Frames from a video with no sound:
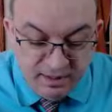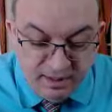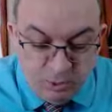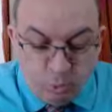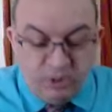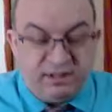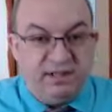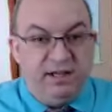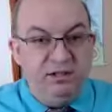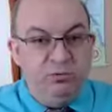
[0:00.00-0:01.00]
What
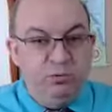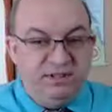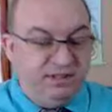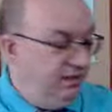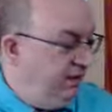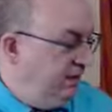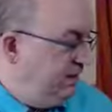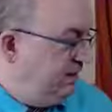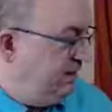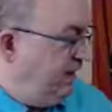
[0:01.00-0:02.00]
kind of whiskey it
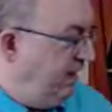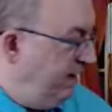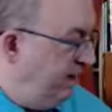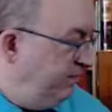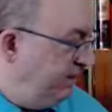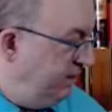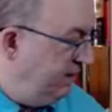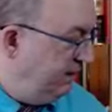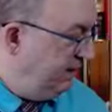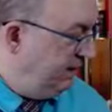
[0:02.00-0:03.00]
is, I have it in
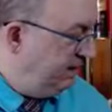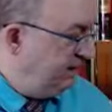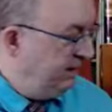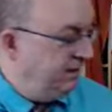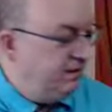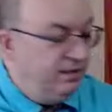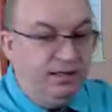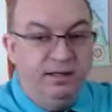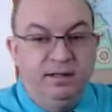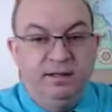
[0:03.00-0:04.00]
the glass here.
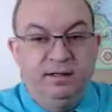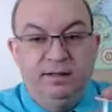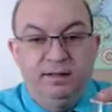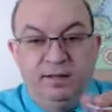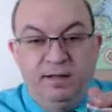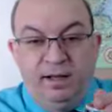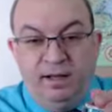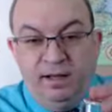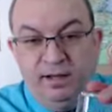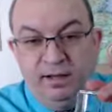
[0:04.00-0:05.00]

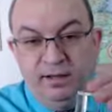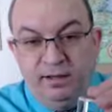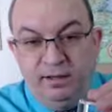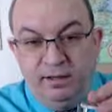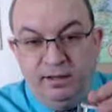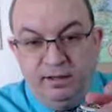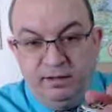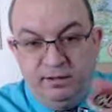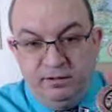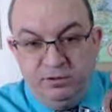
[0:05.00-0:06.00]

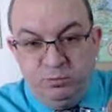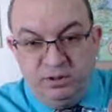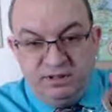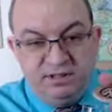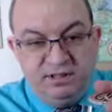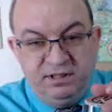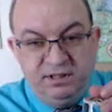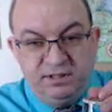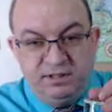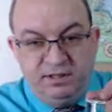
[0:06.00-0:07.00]
You will see
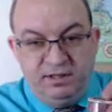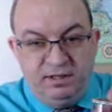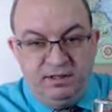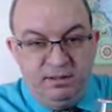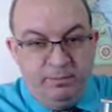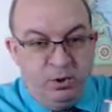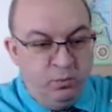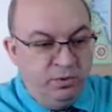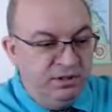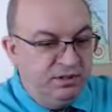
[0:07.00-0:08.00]
it in a
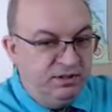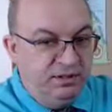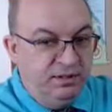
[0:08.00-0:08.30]
moment.